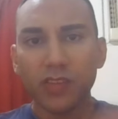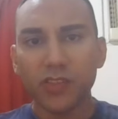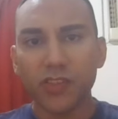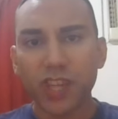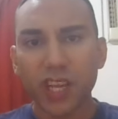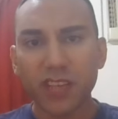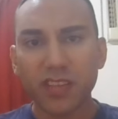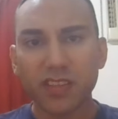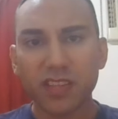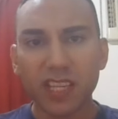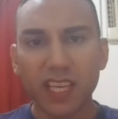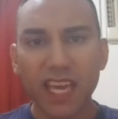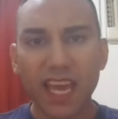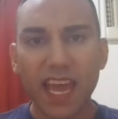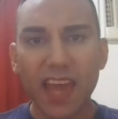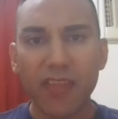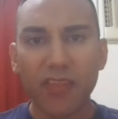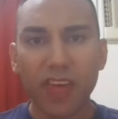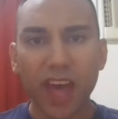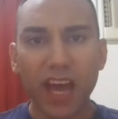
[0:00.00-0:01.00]
just to
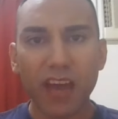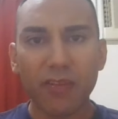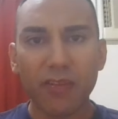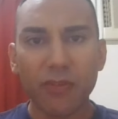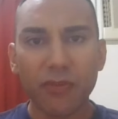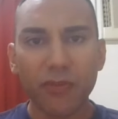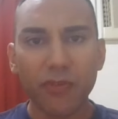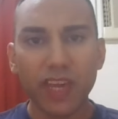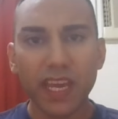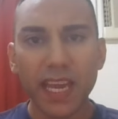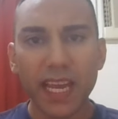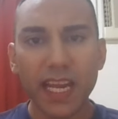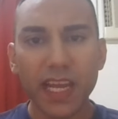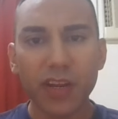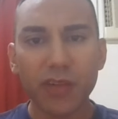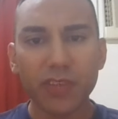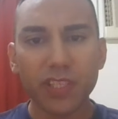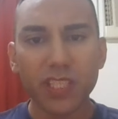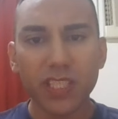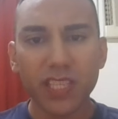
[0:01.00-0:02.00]
get that feeling
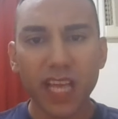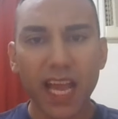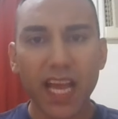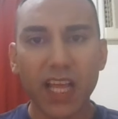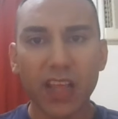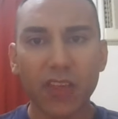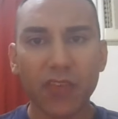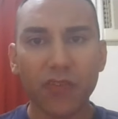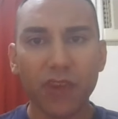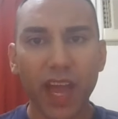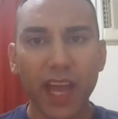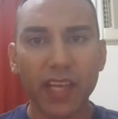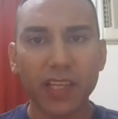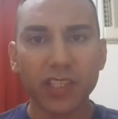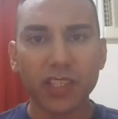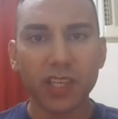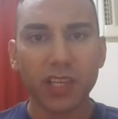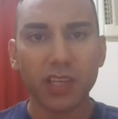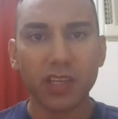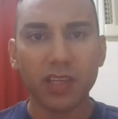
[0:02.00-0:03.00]
of
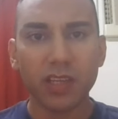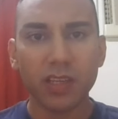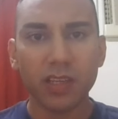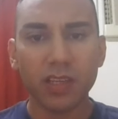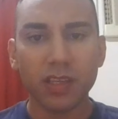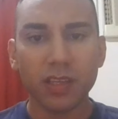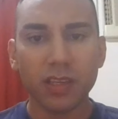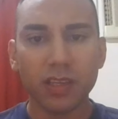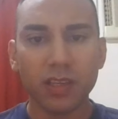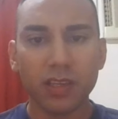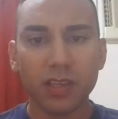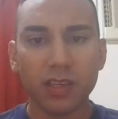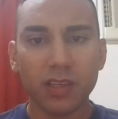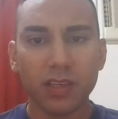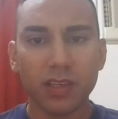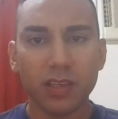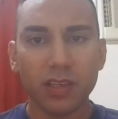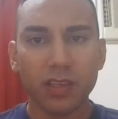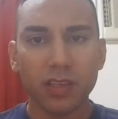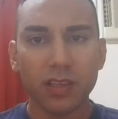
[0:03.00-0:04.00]
satisfaction
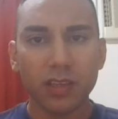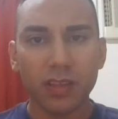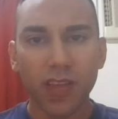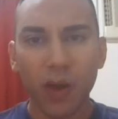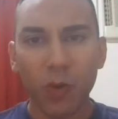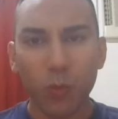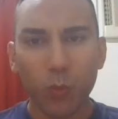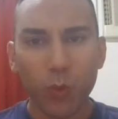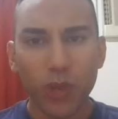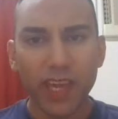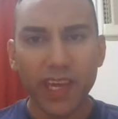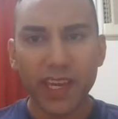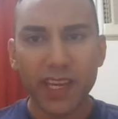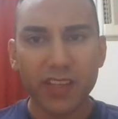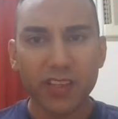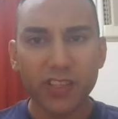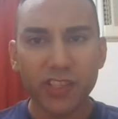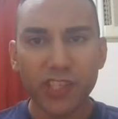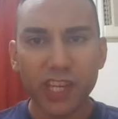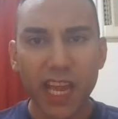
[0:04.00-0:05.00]
that we
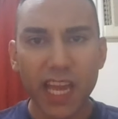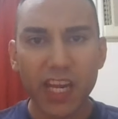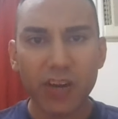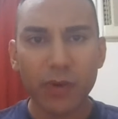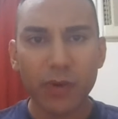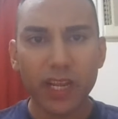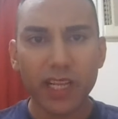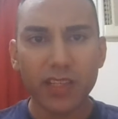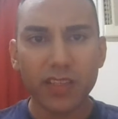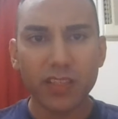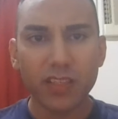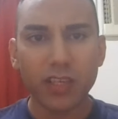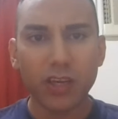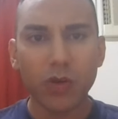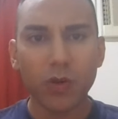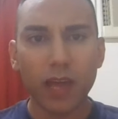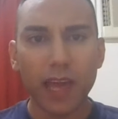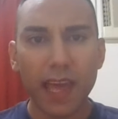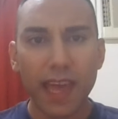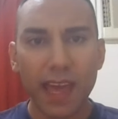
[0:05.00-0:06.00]
can generate
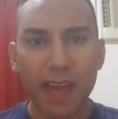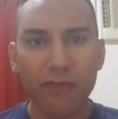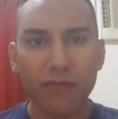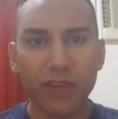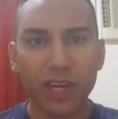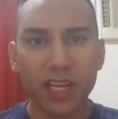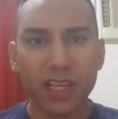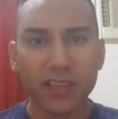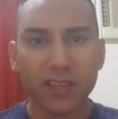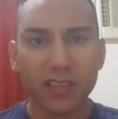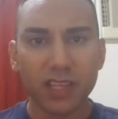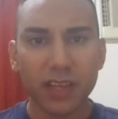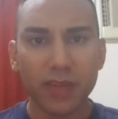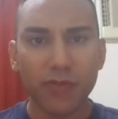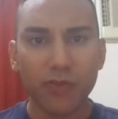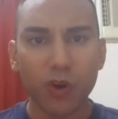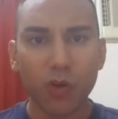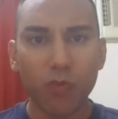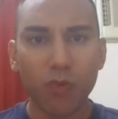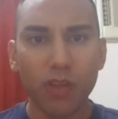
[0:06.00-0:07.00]
so effortlessly
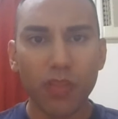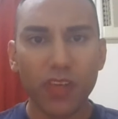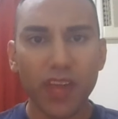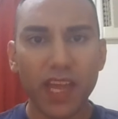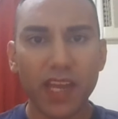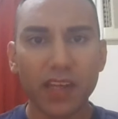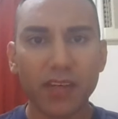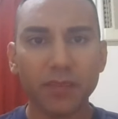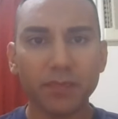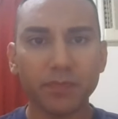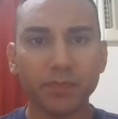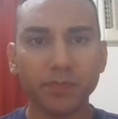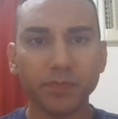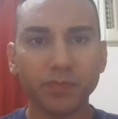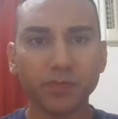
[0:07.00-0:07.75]
from within.